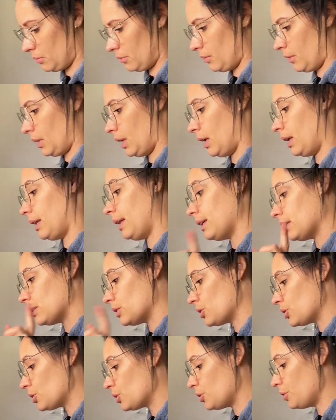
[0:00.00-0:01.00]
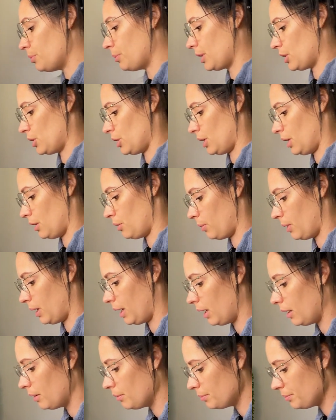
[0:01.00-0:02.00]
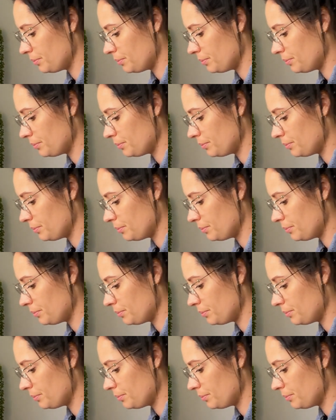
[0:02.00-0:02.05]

No, that's too much that way.